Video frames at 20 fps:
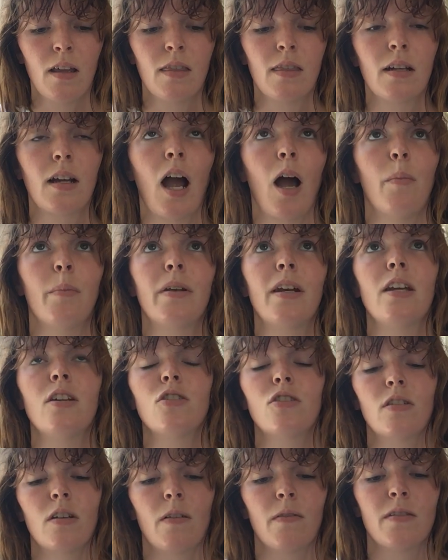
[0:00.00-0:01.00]
The
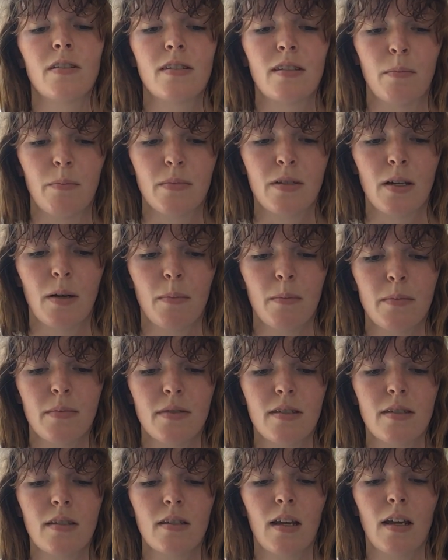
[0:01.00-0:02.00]
combination of
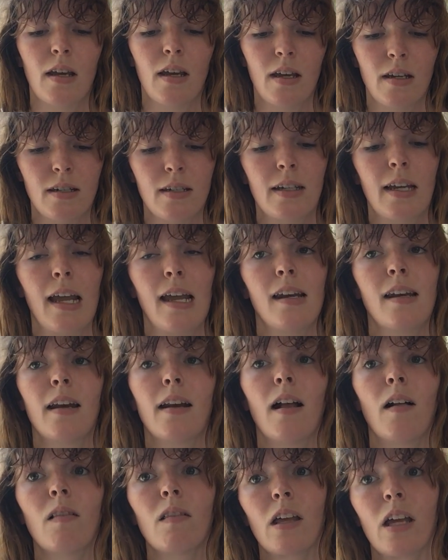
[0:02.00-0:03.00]
symptoms indicated
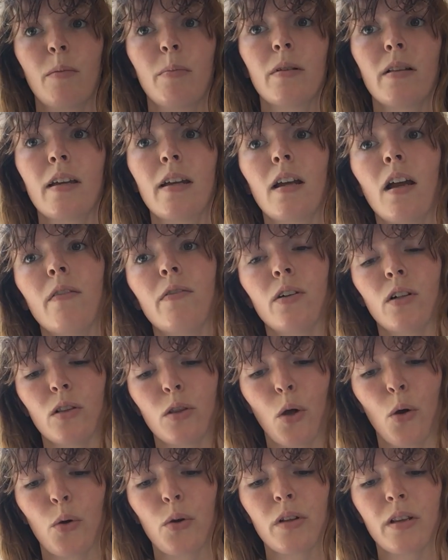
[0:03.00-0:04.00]
a labeling of a
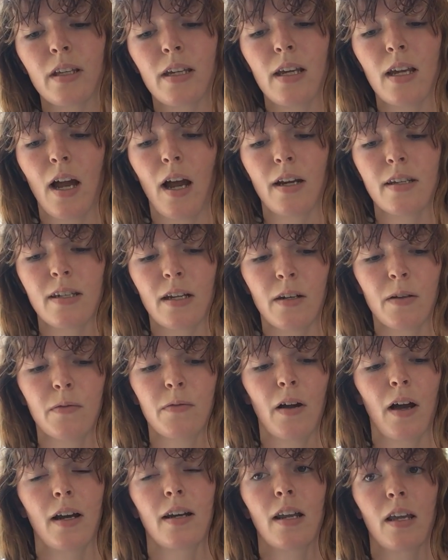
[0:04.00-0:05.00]
locally
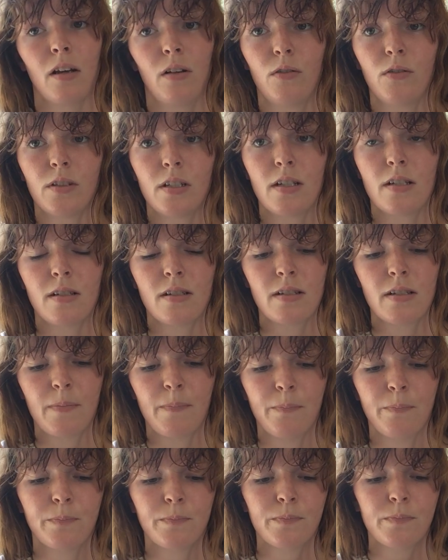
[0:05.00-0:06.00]
identified illness.
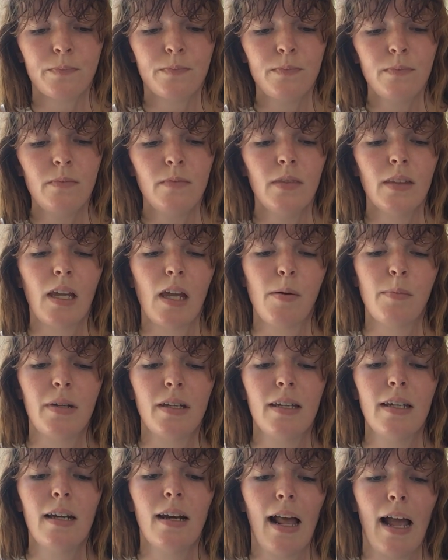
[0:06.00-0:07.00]

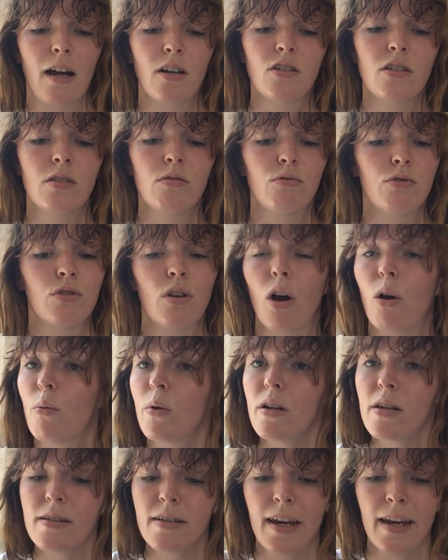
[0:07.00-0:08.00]
Immediate action was
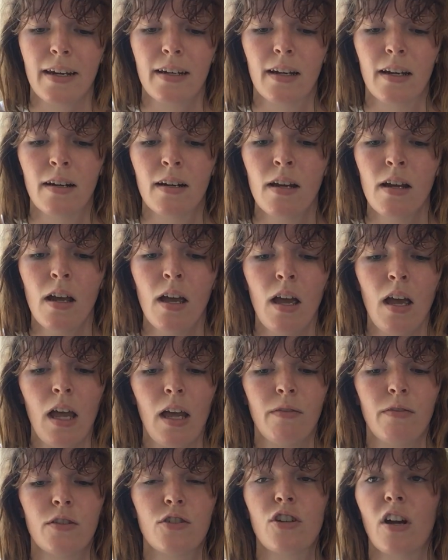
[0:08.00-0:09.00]
always taken
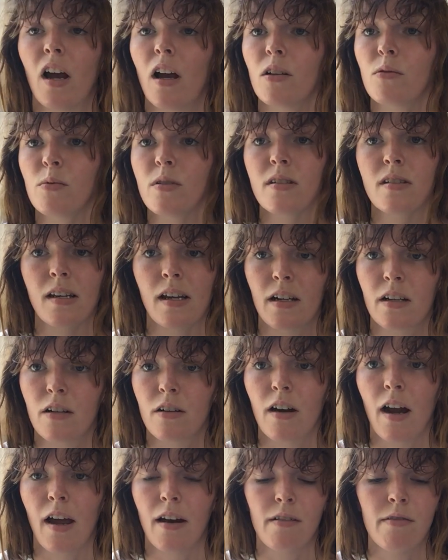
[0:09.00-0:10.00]
if a child was sick
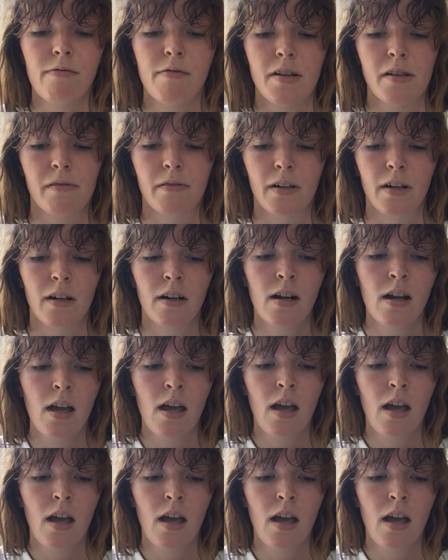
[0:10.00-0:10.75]
or had a fever,